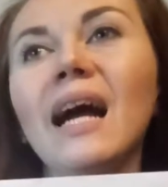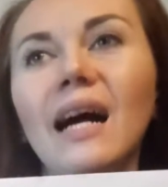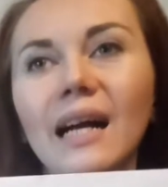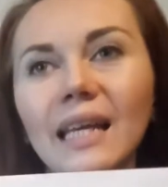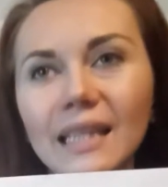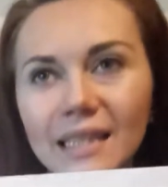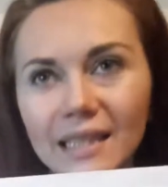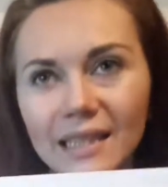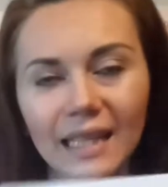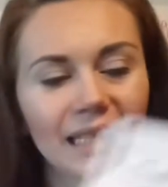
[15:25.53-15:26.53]
It
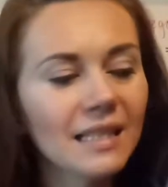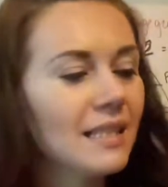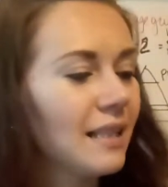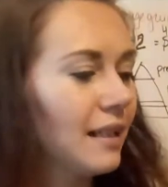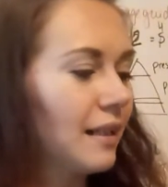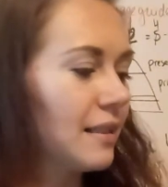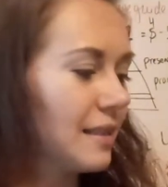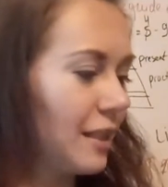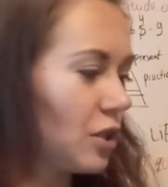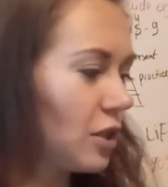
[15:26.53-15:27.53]
contains
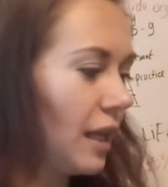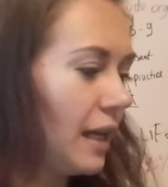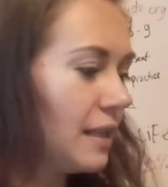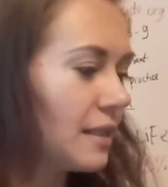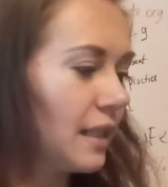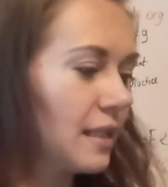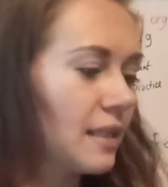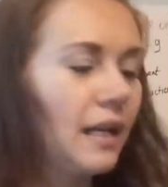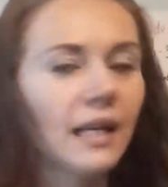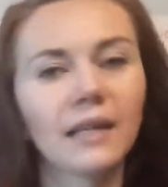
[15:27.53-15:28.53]
such lines as
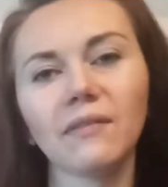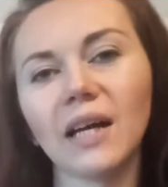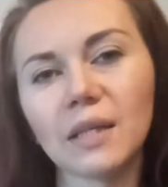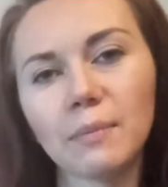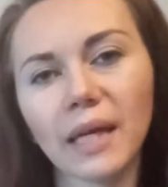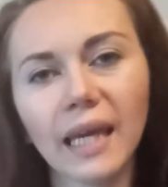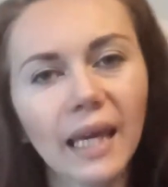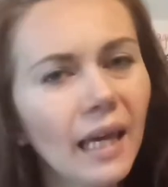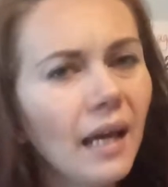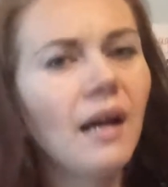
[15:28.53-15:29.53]
I have got my
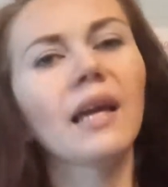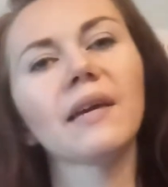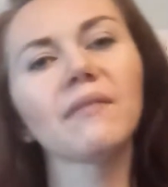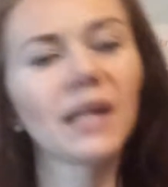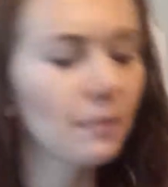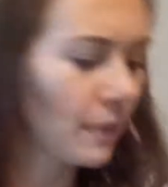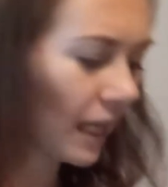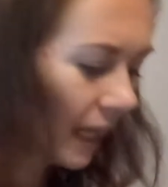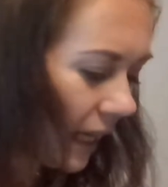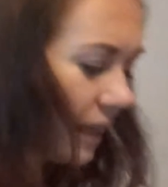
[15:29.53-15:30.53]
hair, I have got my
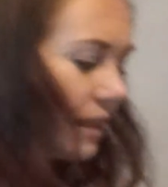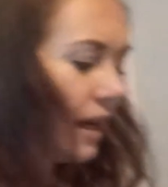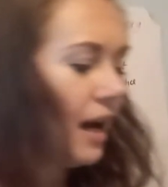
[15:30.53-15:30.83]
head,